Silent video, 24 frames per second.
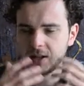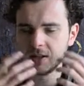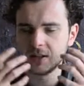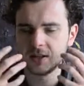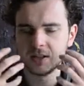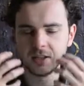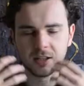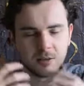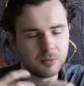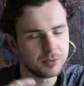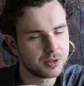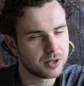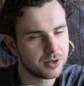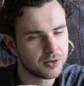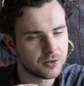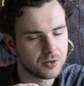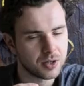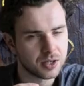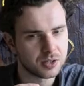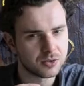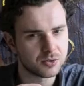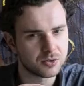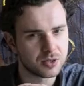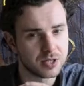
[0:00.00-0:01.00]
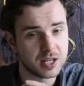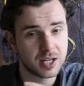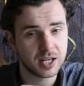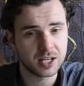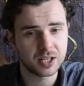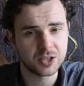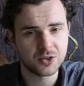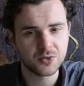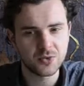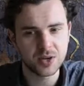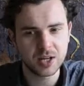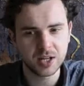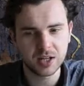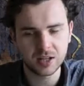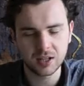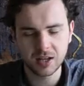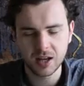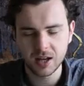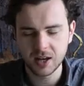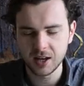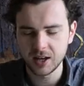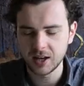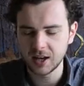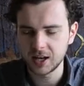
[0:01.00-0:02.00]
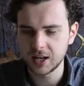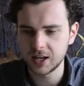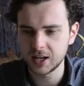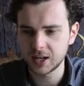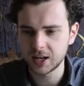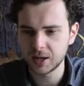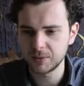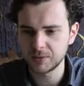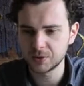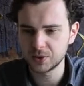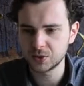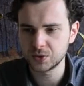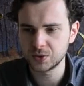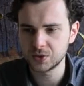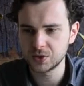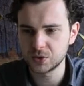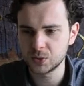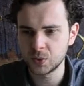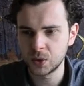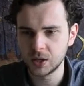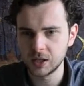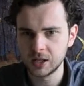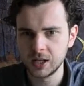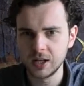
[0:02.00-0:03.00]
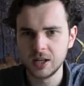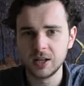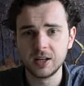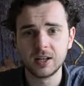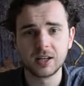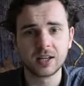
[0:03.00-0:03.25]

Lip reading: a little bit of that sort of nectarine comes through as well.